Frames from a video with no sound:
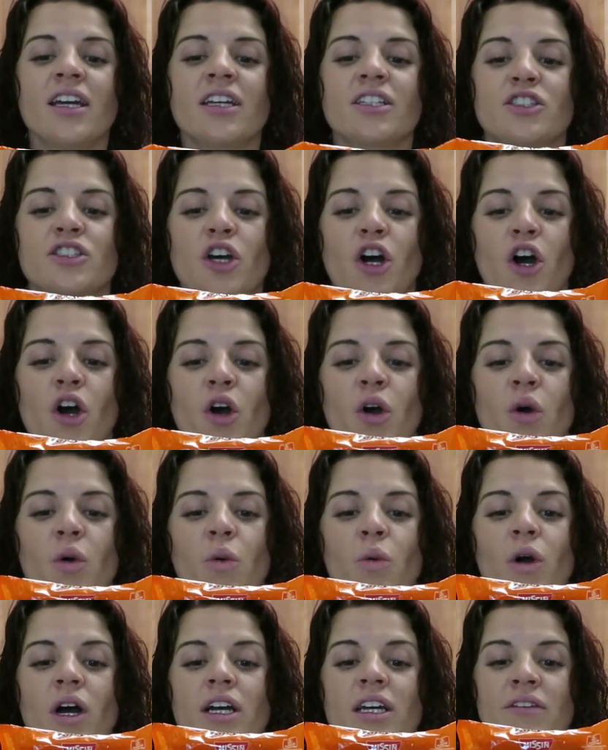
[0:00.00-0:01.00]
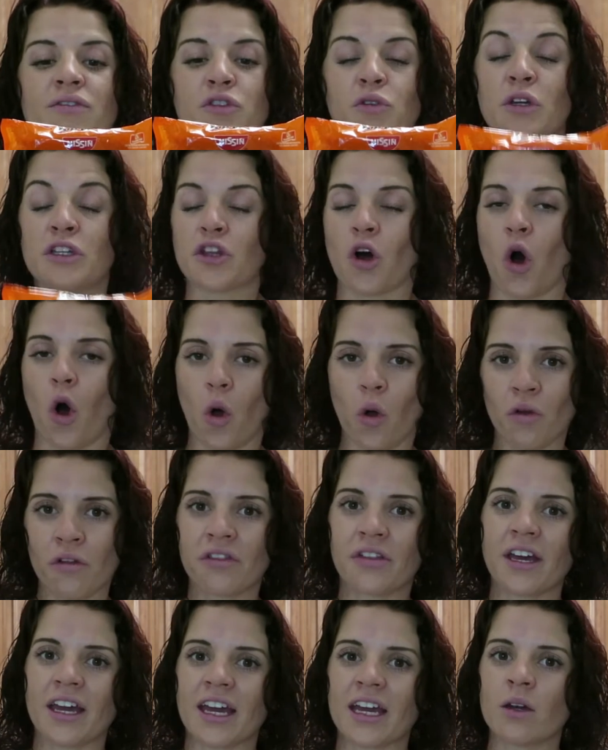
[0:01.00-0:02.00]
So if you eat the whole
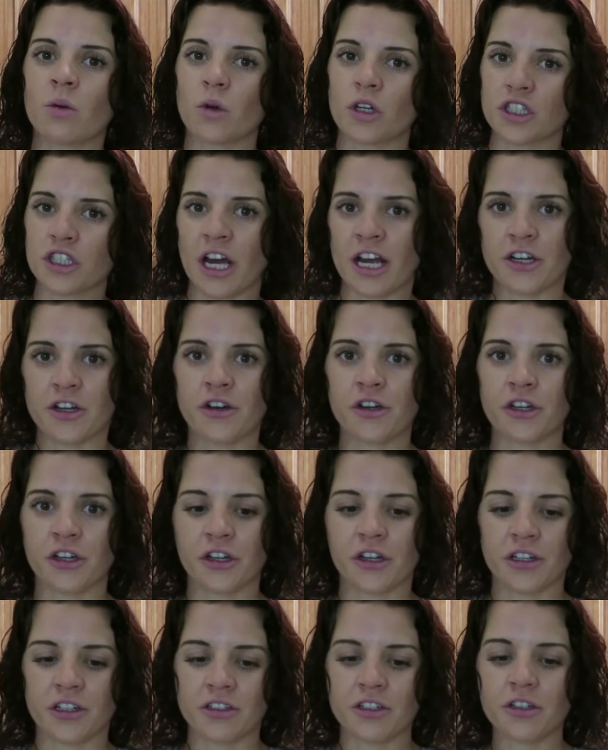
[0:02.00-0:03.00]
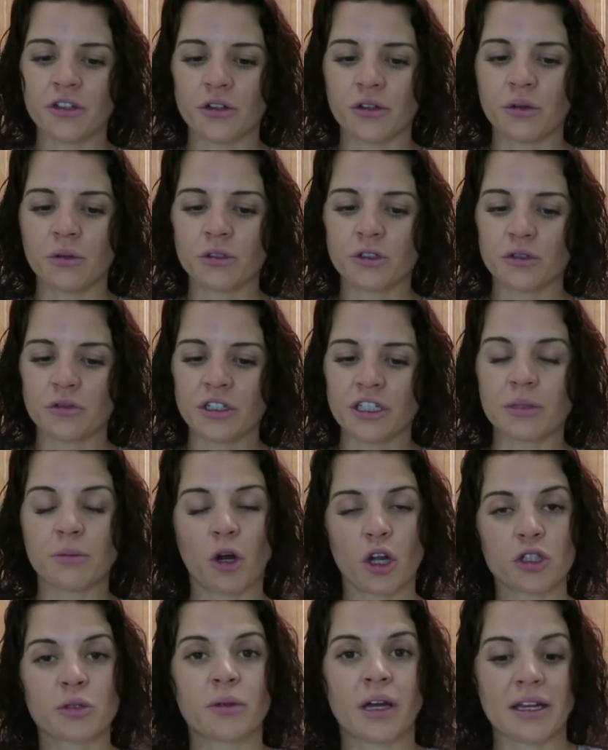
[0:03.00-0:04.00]
thing, which I know you're gonna do, you need to
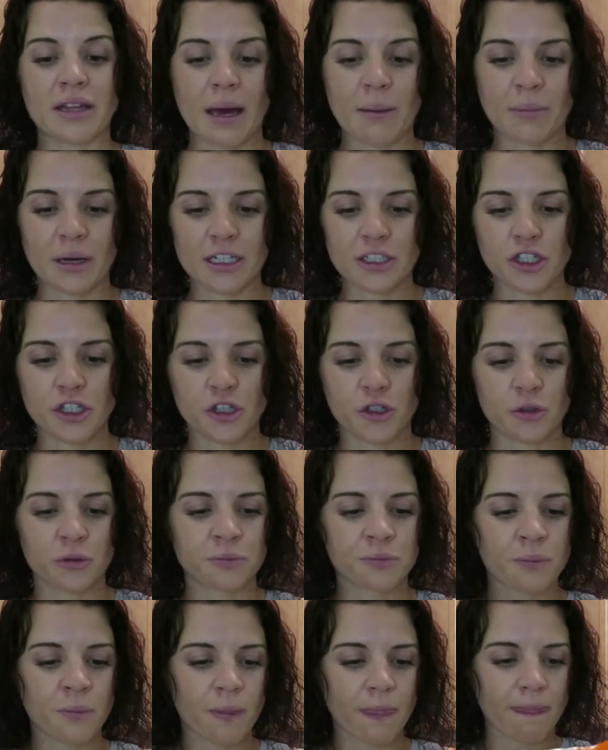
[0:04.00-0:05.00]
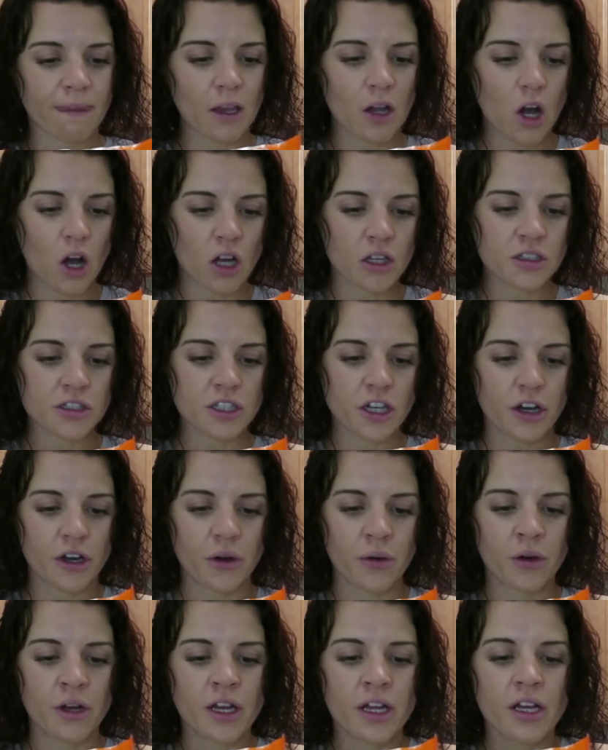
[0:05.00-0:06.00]
multiply that by 2.
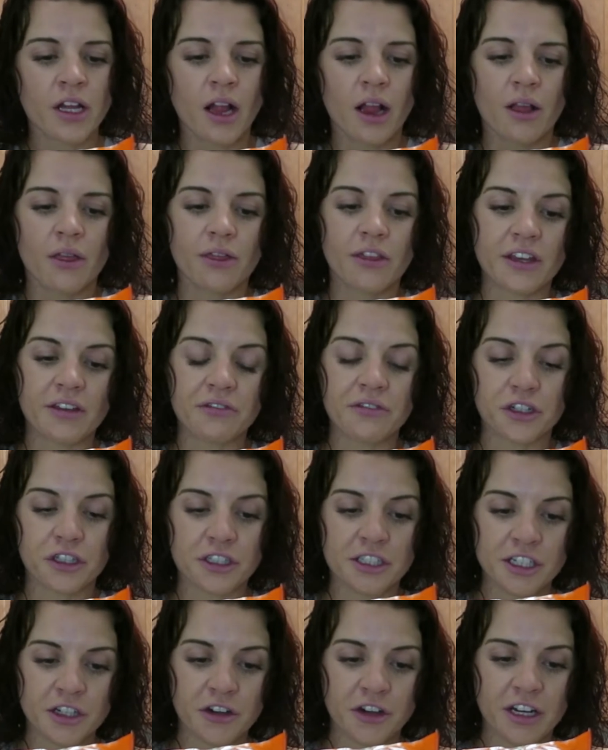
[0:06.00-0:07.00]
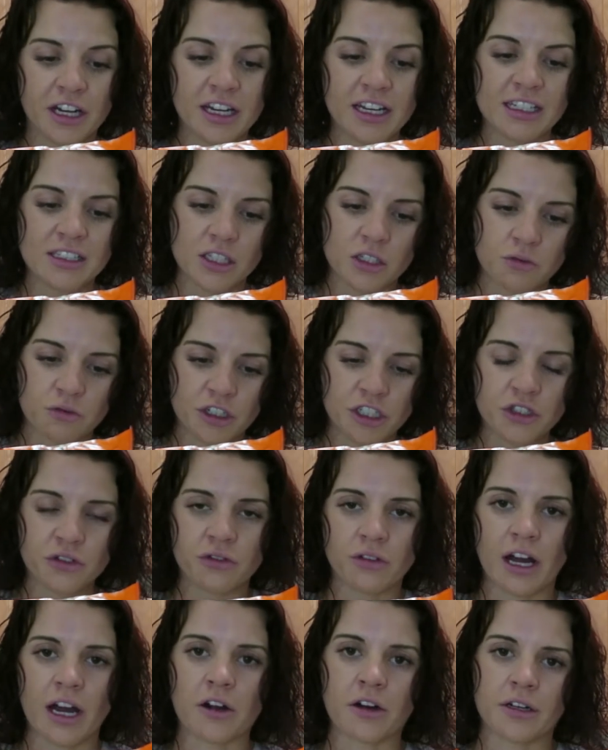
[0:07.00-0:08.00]
Also, the first ingredient is enriched
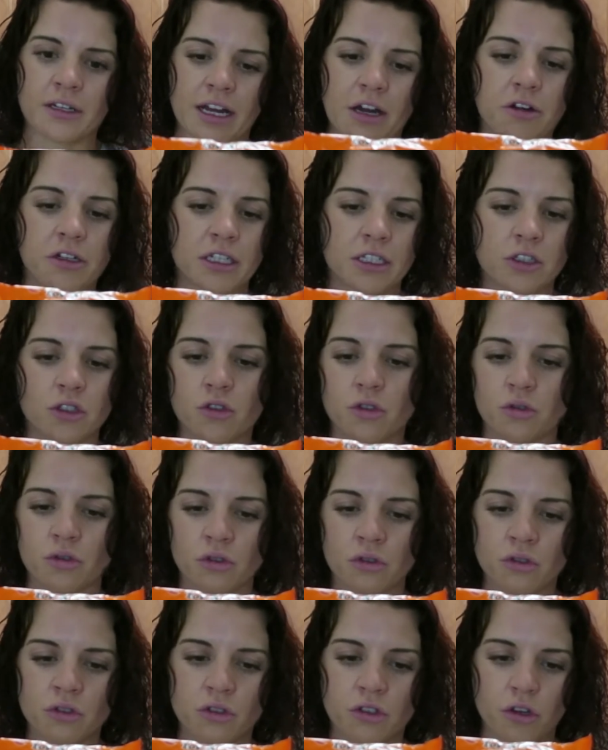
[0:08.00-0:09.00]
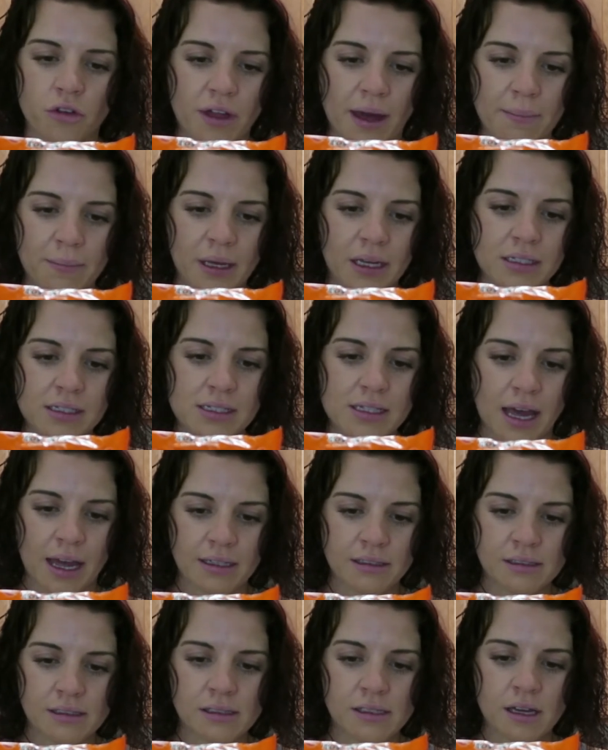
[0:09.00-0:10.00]
flour. Now it is noodles, so that makes
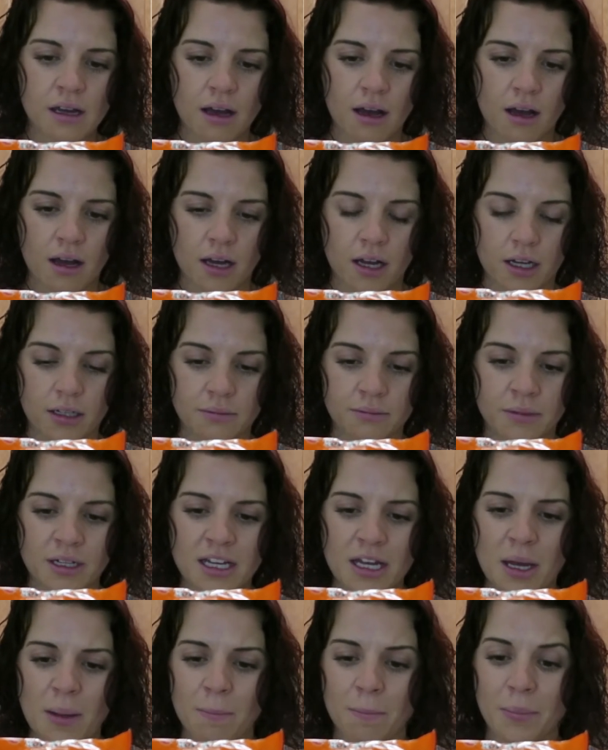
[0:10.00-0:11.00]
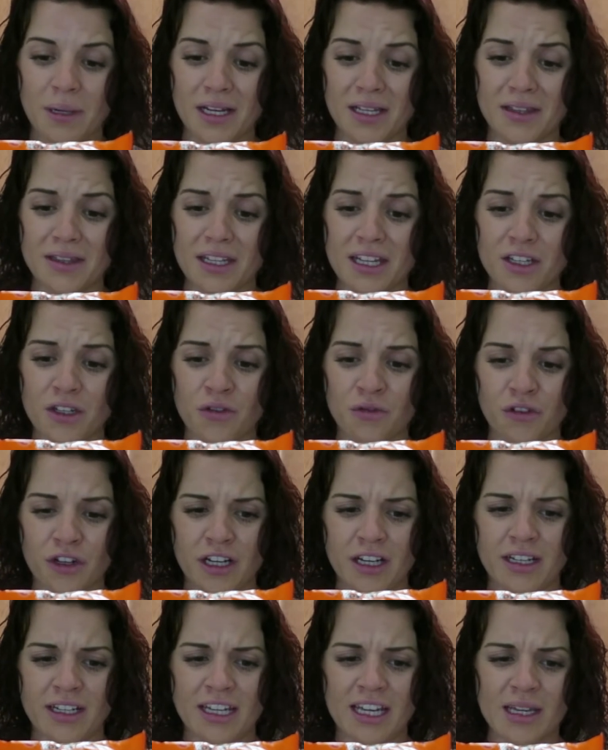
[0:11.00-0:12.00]
sense. But then
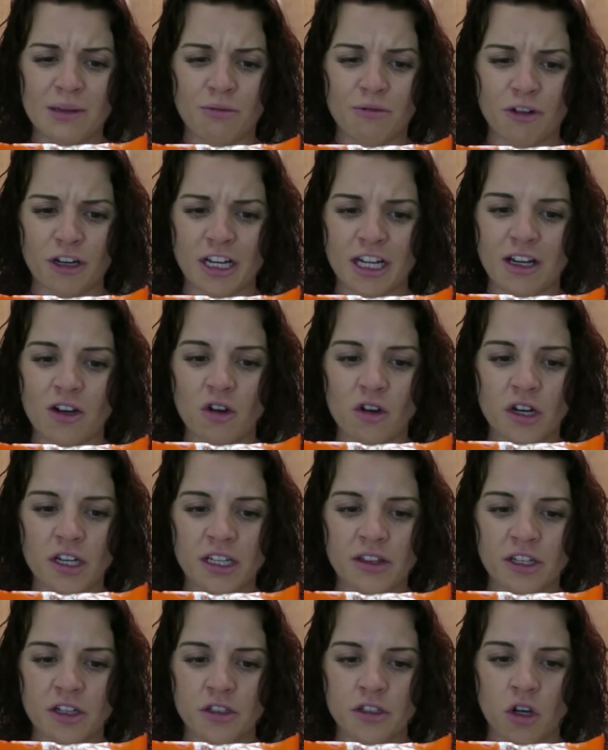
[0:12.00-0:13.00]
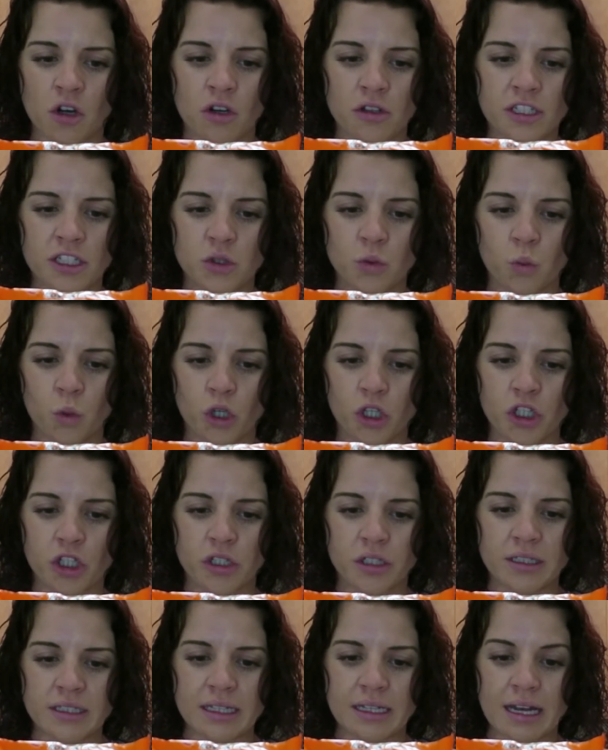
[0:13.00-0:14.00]
you keep reading on, and there's all these
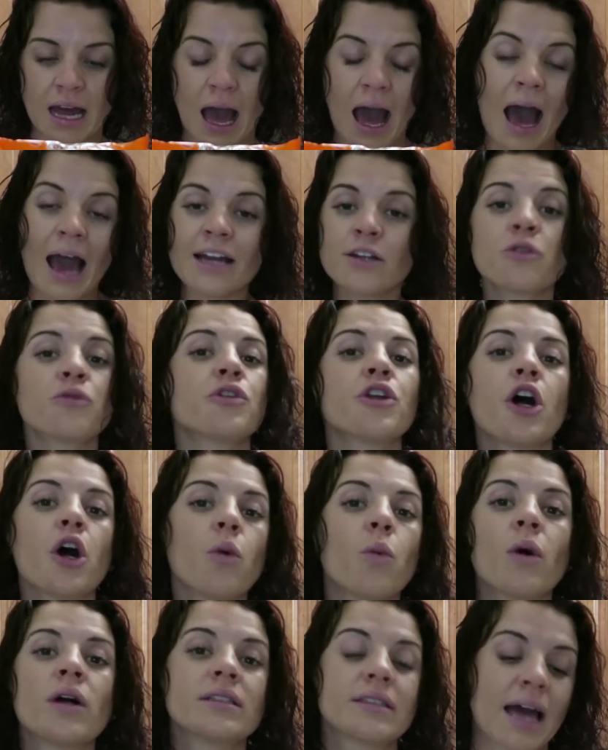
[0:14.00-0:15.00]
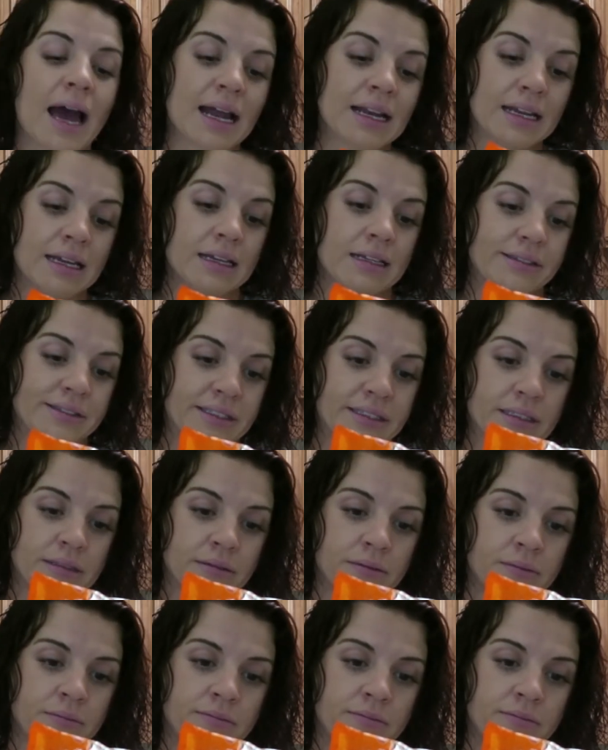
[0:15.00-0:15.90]
words that I don't know what that is.